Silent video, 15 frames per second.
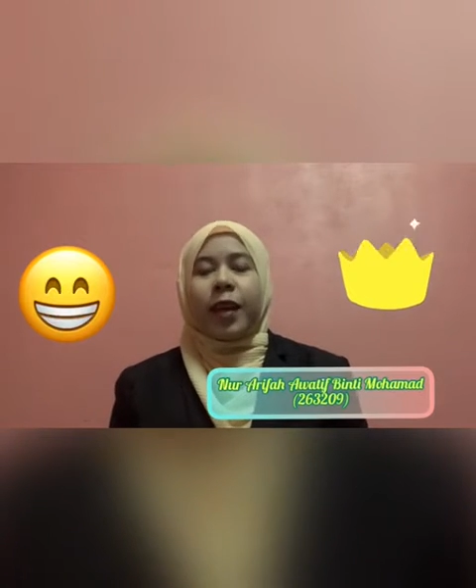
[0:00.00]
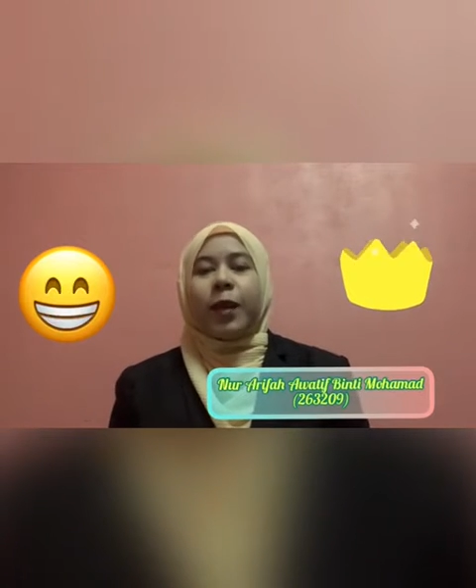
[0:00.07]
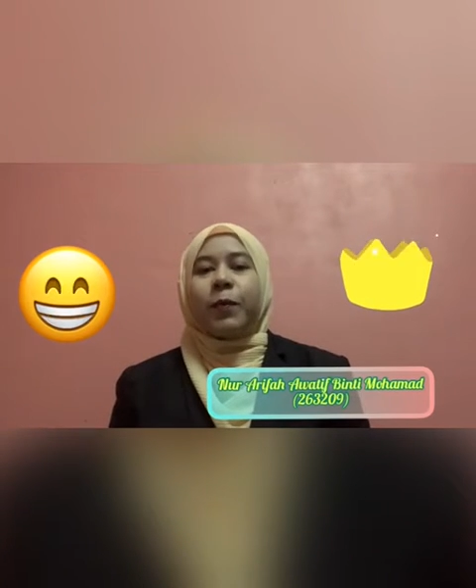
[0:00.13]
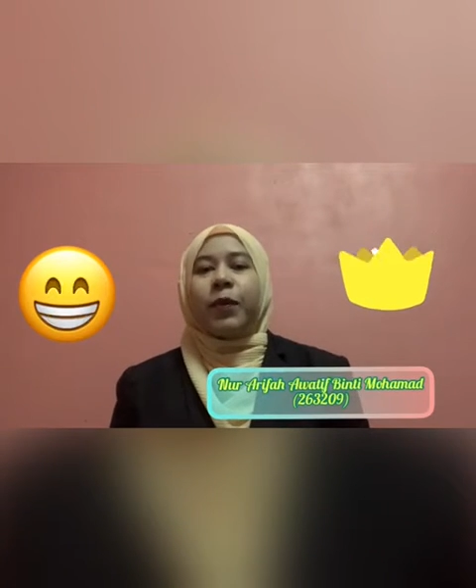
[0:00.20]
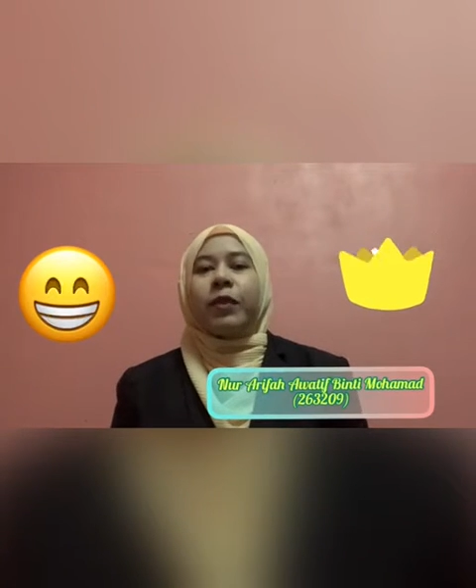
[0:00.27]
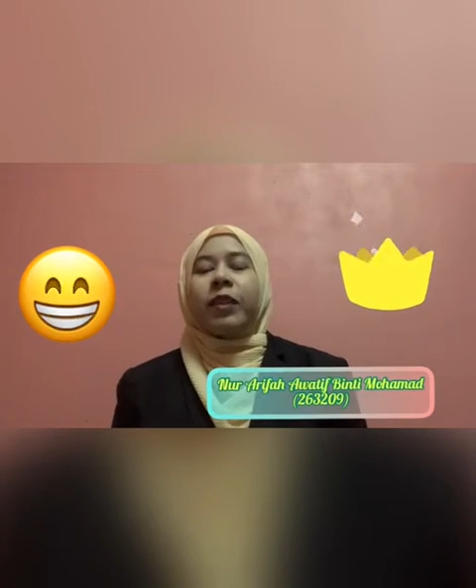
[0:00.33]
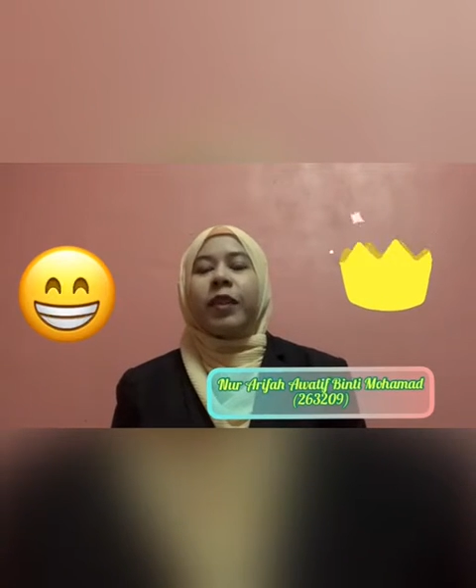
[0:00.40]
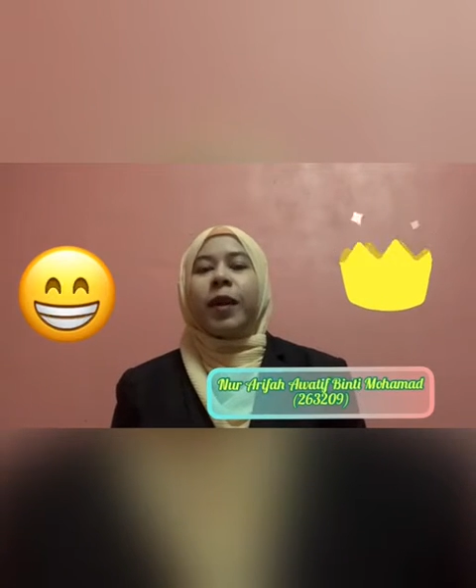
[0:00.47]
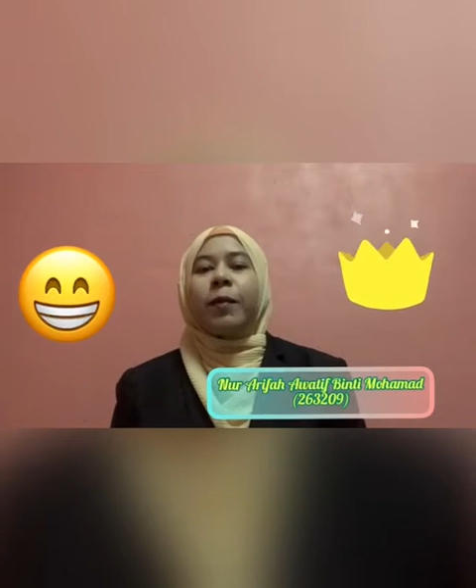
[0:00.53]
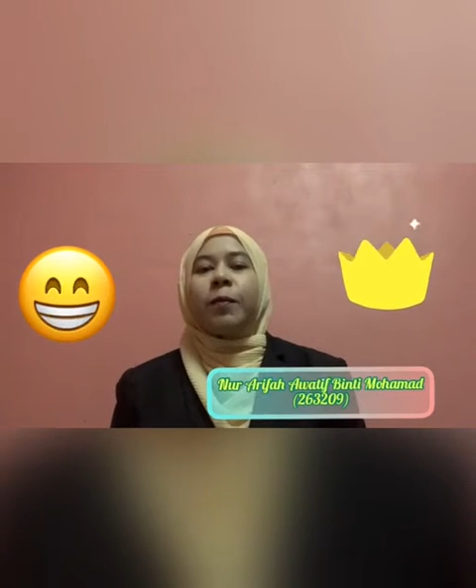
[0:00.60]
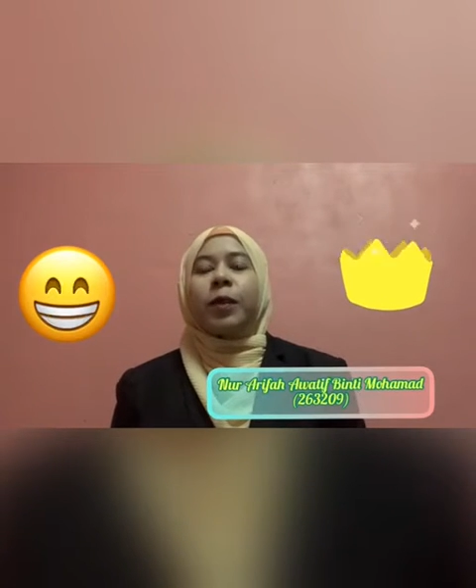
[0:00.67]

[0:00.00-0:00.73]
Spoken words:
metric number